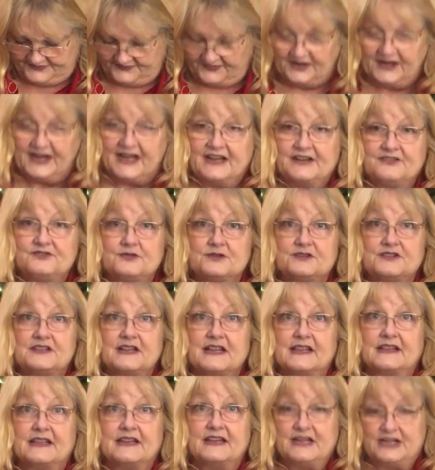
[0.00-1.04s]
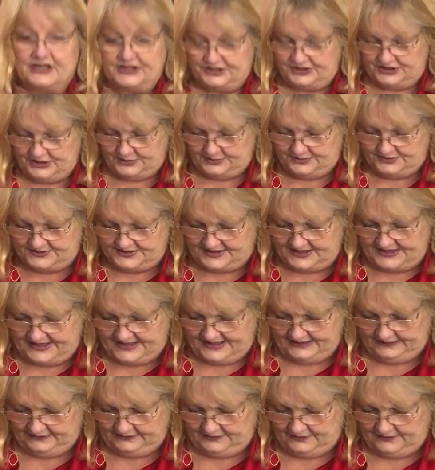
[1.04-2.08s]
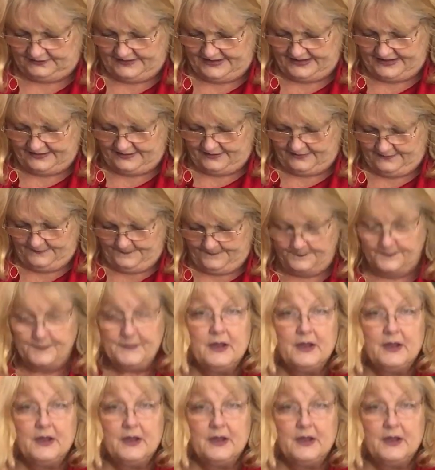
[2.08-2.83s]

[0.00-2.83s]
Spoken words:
very interesting that he shows Hitler here